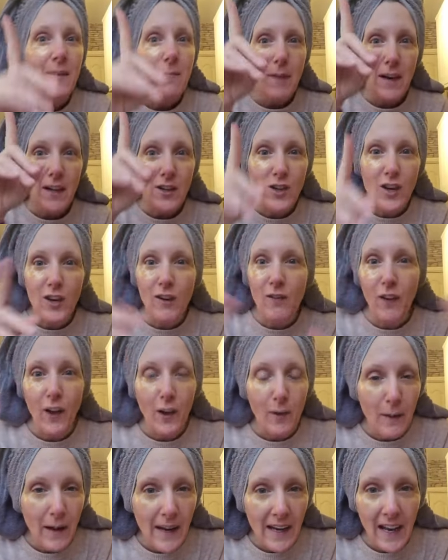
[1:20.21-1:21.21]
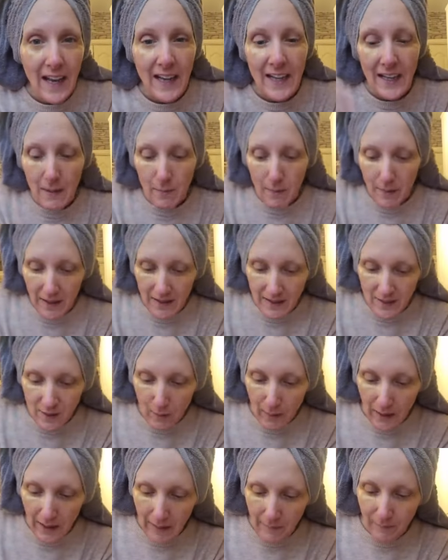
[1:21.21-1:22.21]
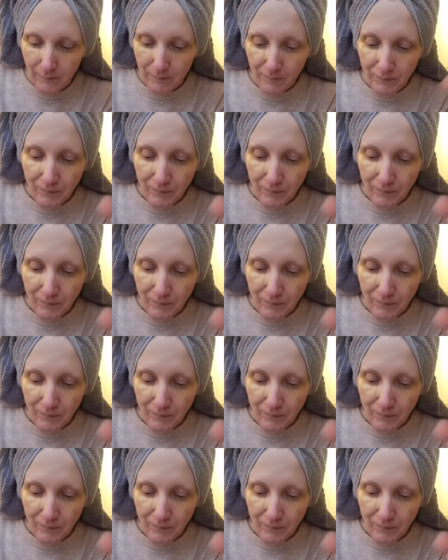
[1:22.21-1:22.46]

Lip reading: make sure you're following, and you can be in to win it.